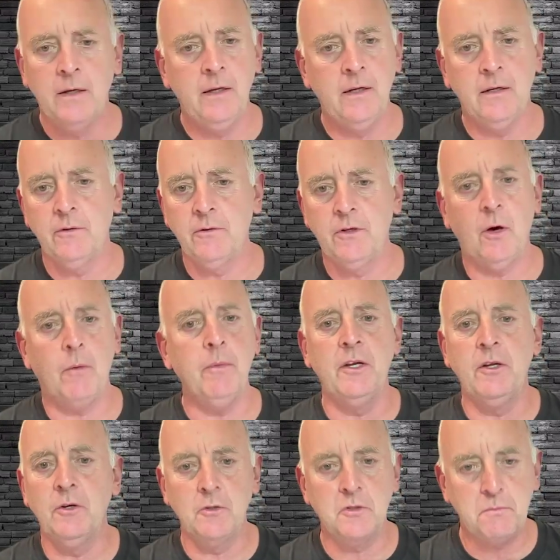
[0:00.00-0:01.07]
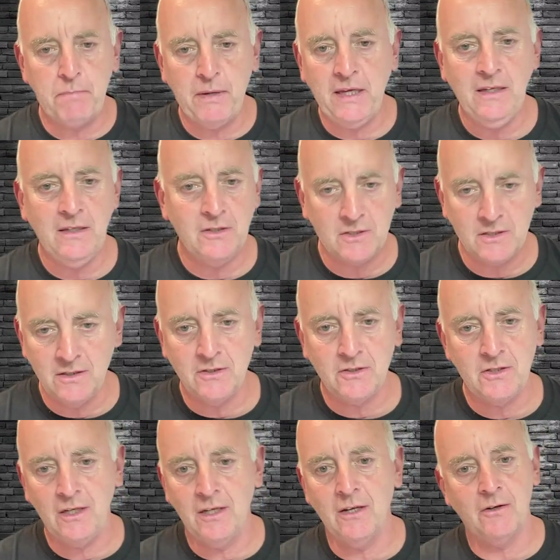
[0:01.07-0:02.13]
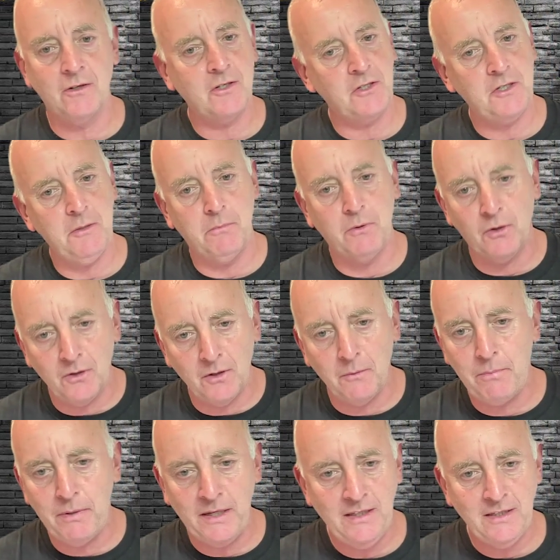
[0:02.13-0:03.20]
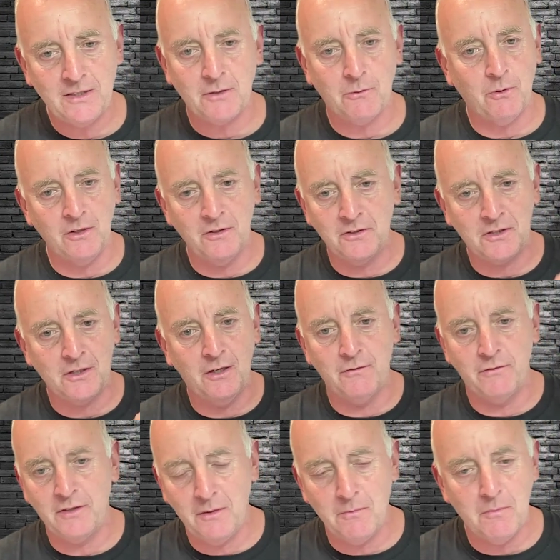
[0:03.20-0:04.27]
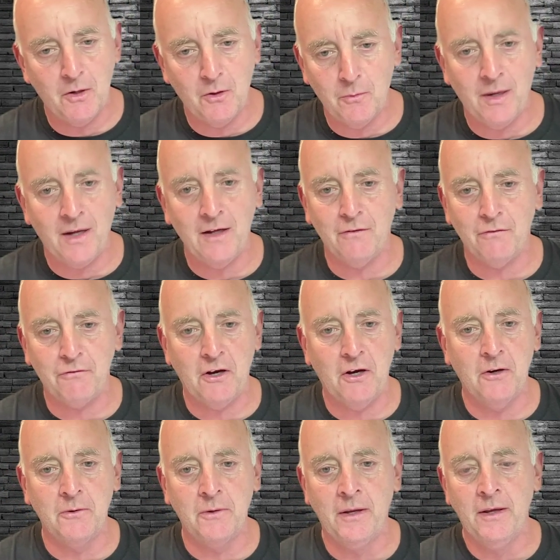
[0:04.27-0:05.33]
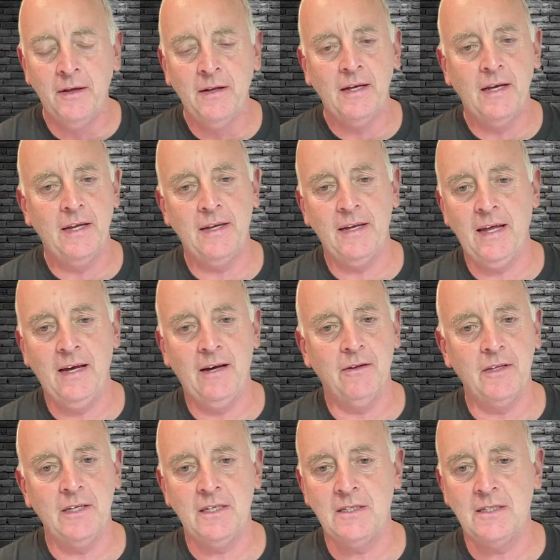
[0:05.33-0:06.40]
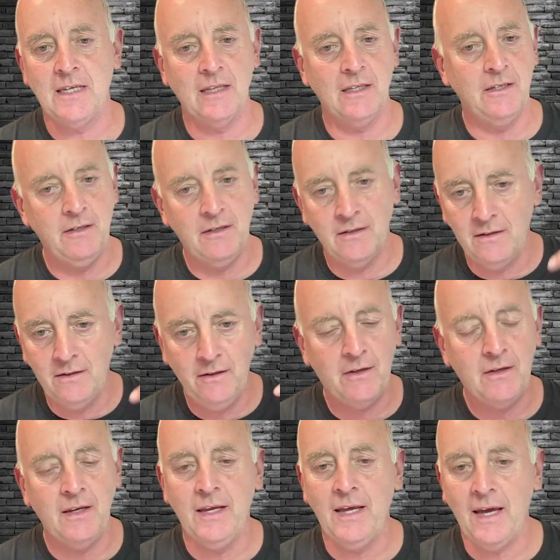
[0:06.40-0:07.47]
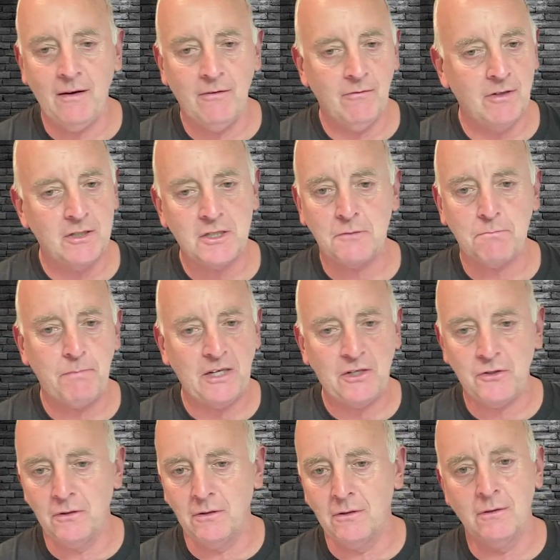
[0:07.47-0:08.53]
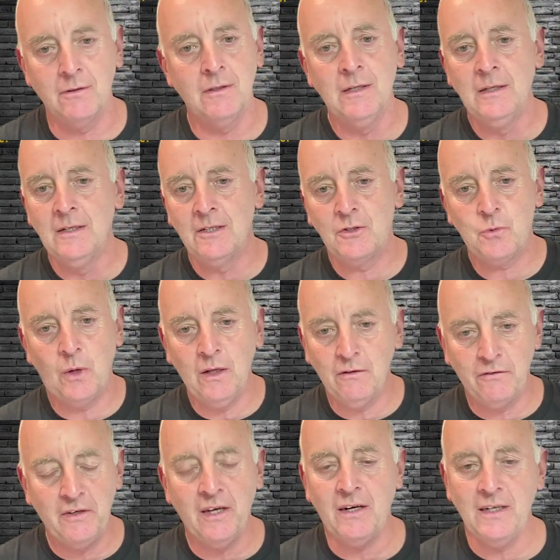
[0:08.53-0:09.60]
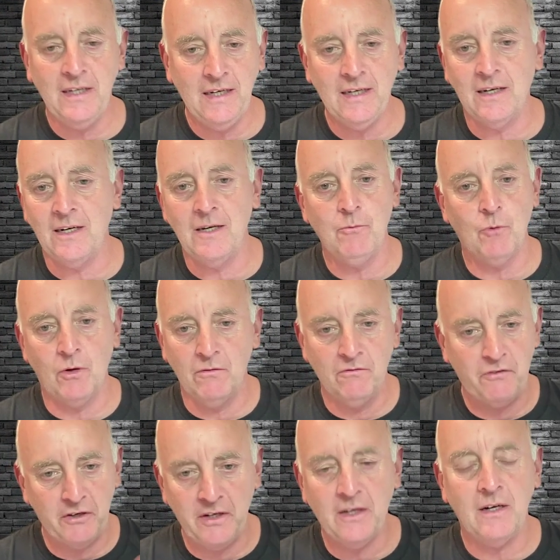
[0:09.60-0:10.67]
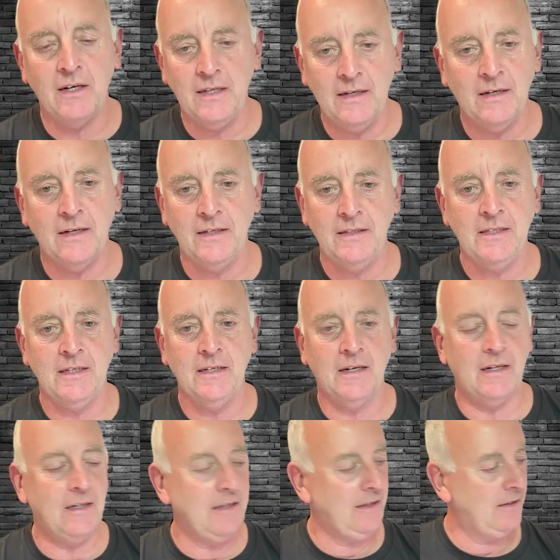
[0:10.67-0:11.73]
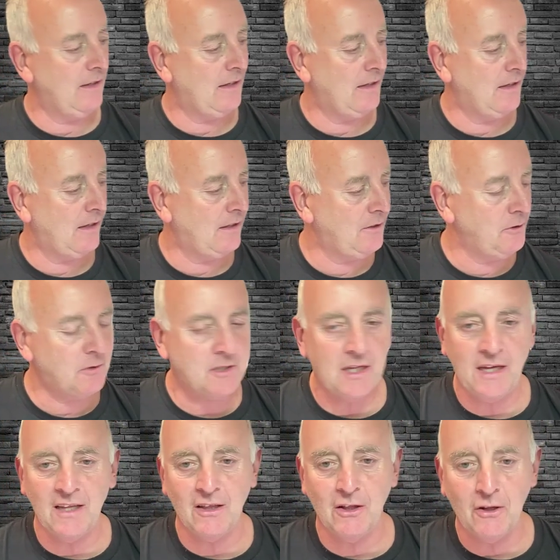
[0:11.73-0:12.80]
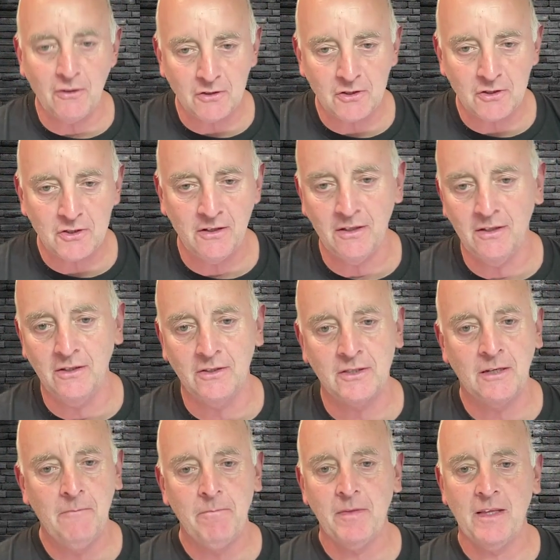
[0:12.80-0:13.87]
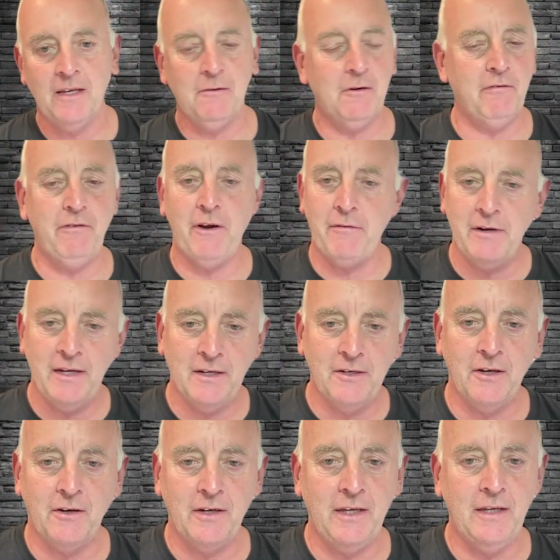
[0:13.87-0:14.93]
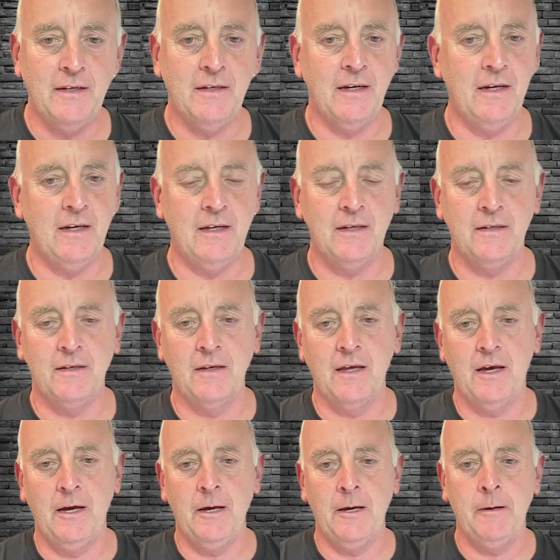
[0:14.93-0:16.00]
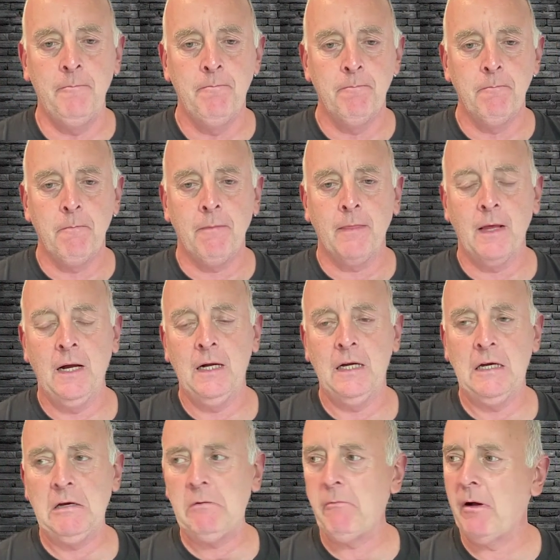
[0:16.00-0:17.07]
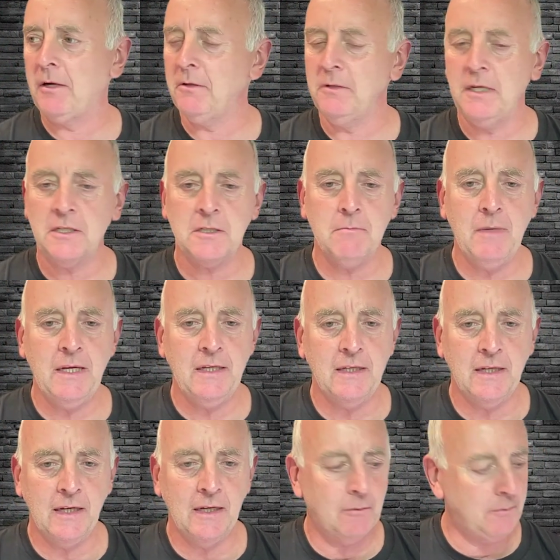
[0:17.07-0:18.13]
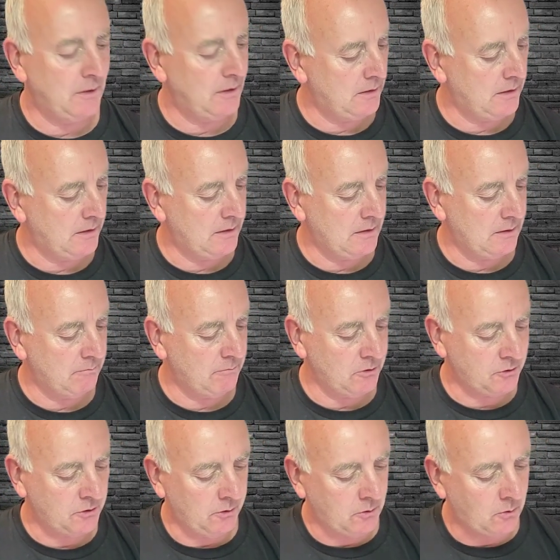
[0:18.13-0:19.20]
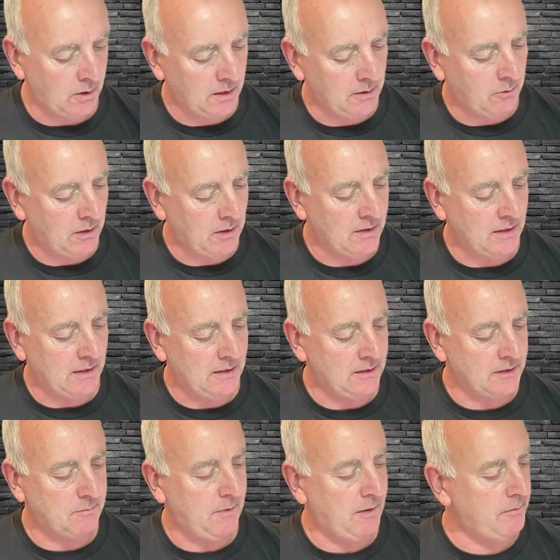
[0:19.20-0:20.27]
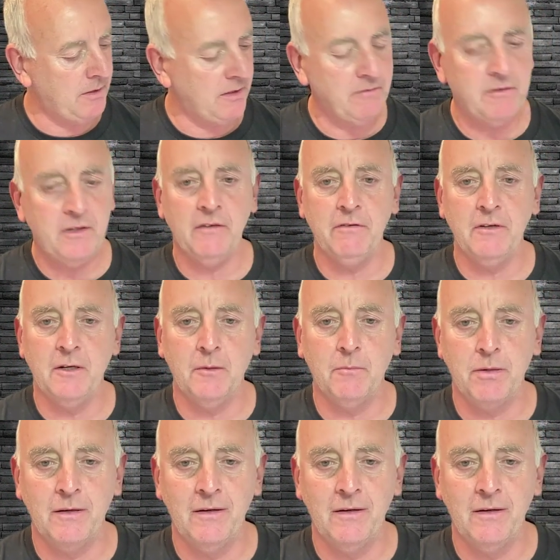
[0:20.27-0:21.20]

you know, Domino's pizzas, you know, because you bought a pizza once over your mobile phone, and now they're telling you you can get a special twelve ninety nine one for nine ninety nine. I, I used to get lots of those. They were very annoying, and uh, um, I don't get so many now, but uh, I'm not sure quite why that is. Maybe they've given up,